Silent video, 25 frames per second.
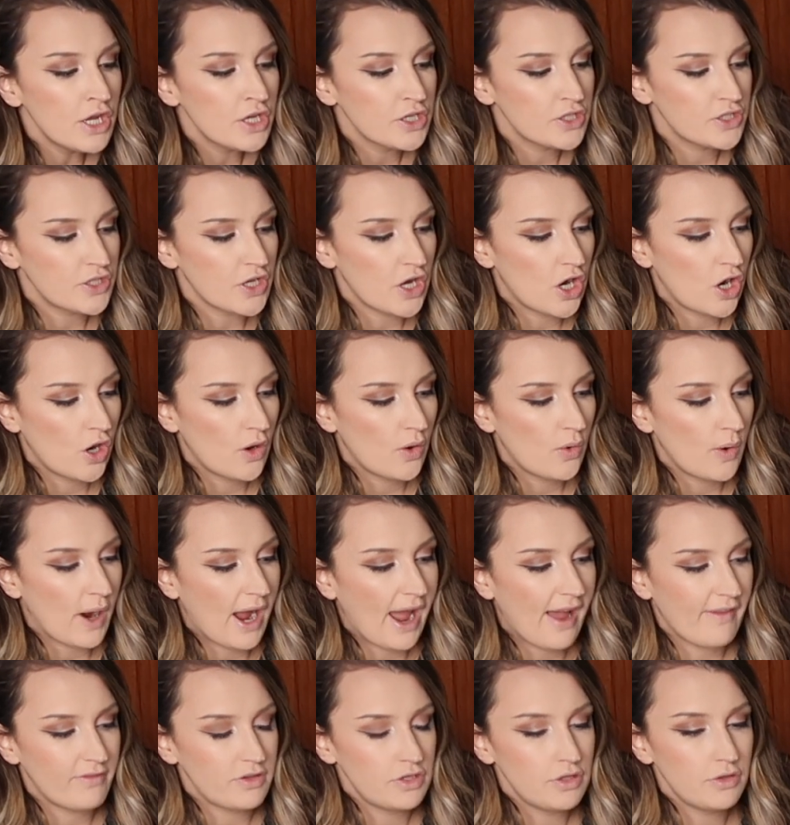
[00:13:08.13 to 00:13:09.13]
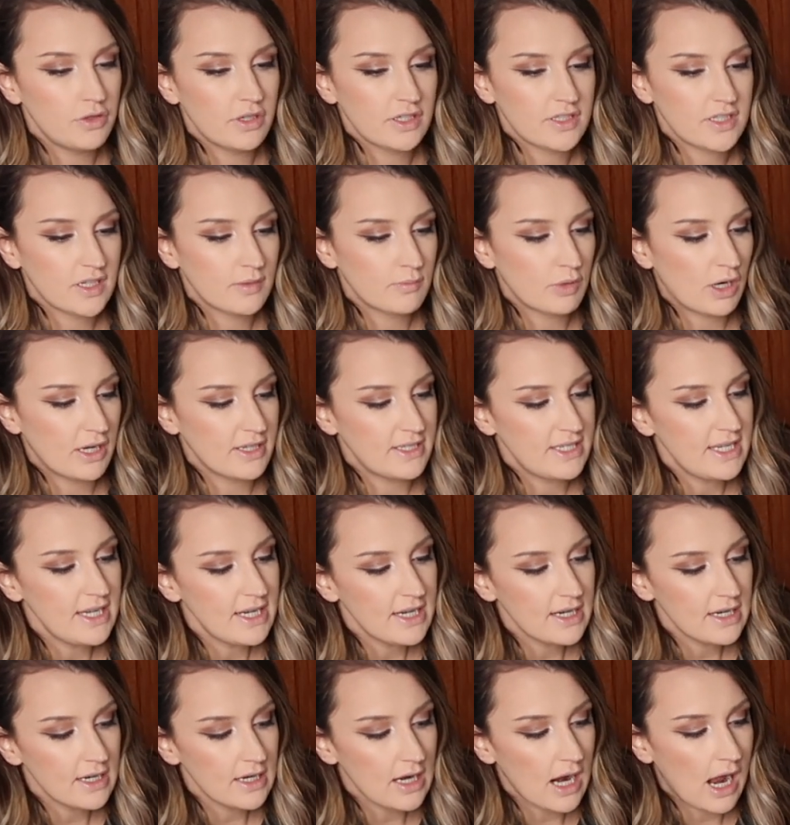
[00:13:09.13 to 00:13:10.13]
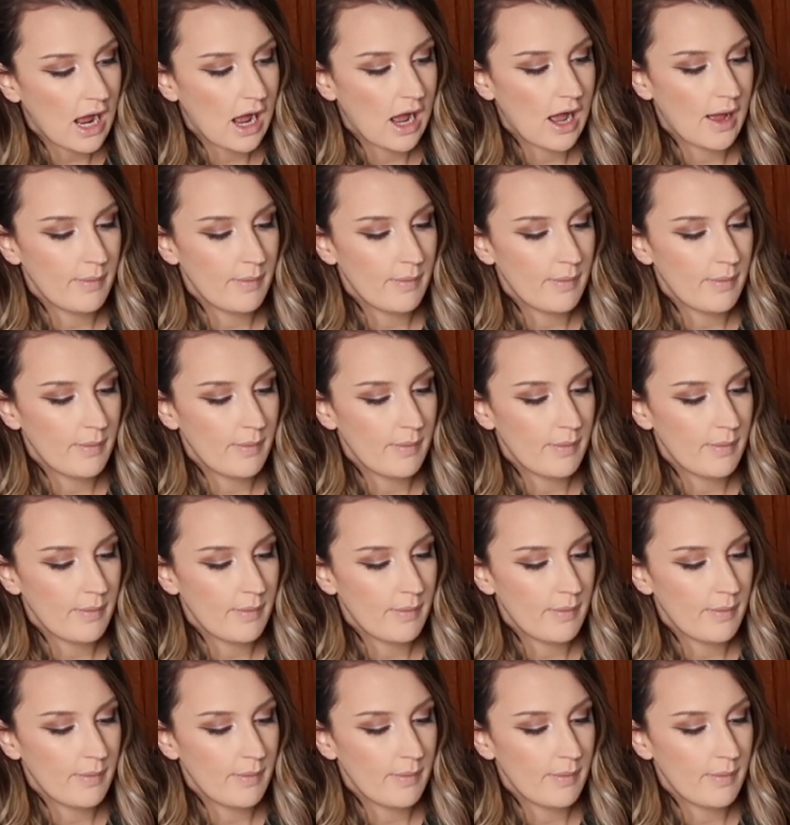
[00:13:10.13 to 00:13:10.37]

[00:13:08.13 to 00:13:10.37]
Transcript: So I have two nursing bras here.